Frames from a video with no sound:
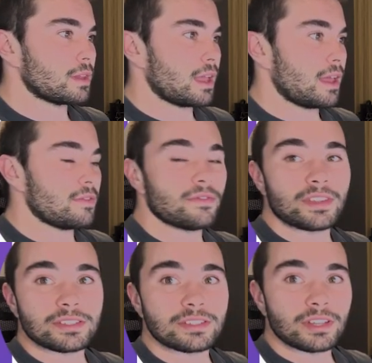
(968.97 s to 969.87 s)
And
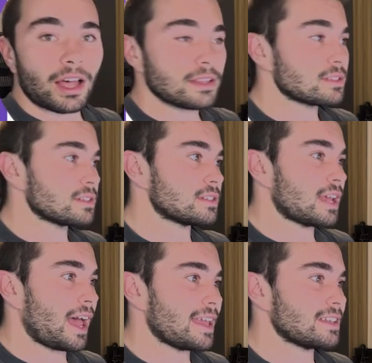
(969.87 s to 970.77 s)
this does
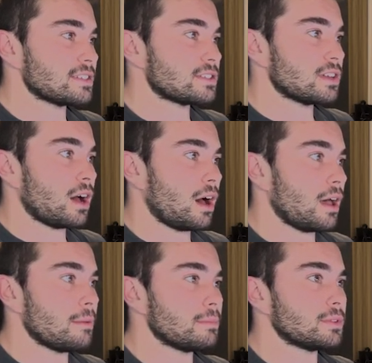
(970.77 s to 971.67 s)
take its
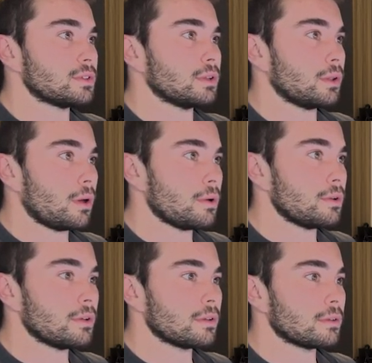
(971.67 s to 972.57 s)
time to load.